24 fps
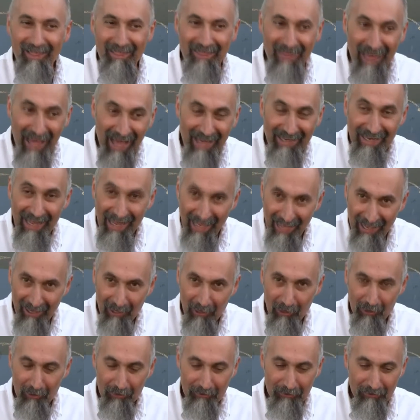that
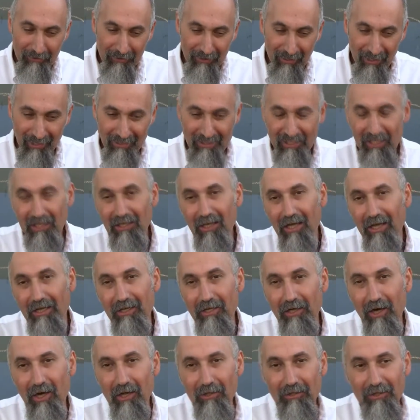held until i
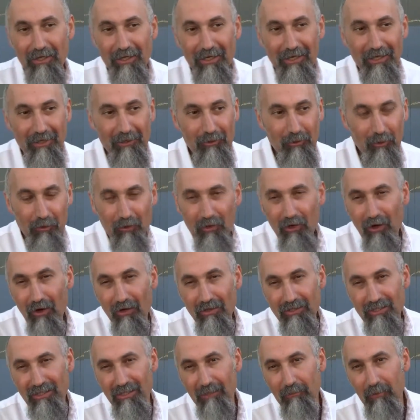got to a
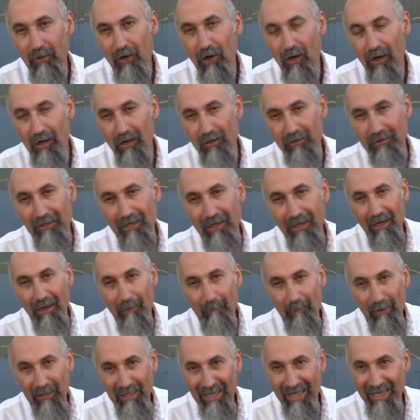concept called
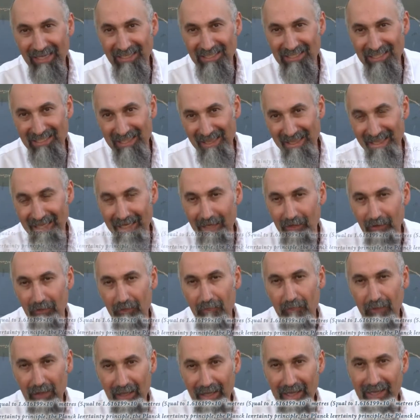Planck's length,
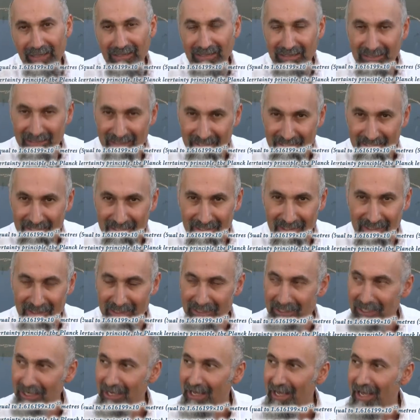Planck's
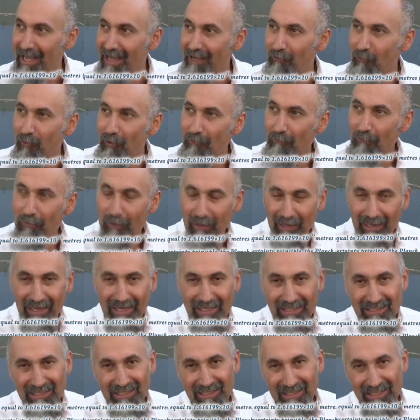distance. And what
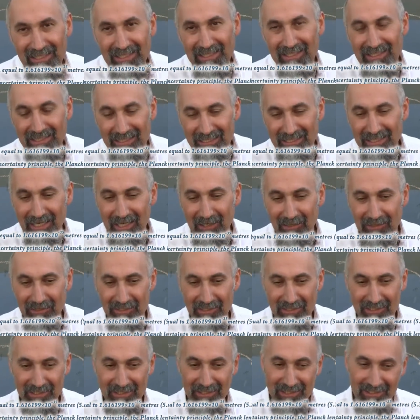Planck's distance tells
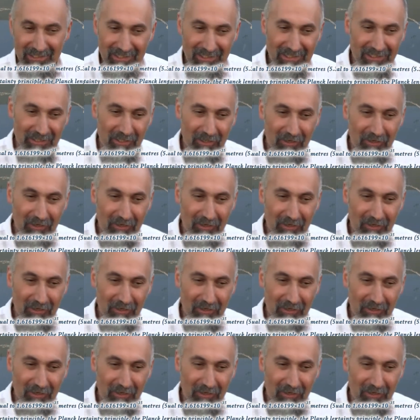us is, and this is a